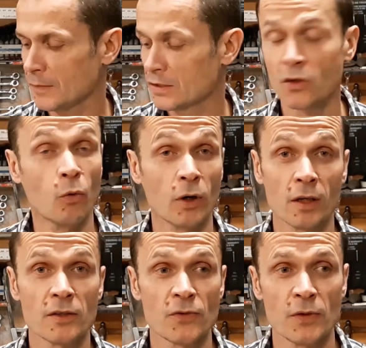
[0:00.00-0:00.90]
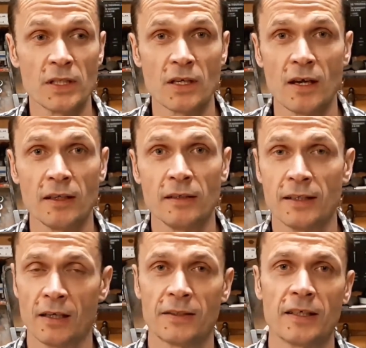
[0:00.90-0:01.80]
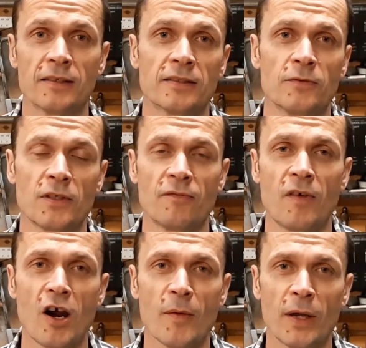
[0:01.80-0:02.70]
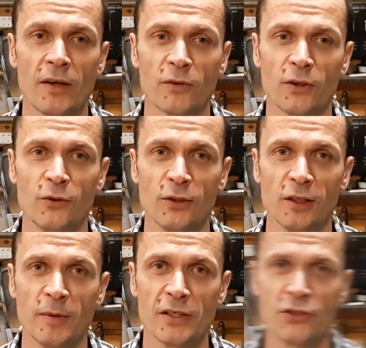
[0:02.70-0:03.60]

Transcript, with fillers: So we're going to throw these on, then I'll take this out to the farm, and we're going to do a little bit of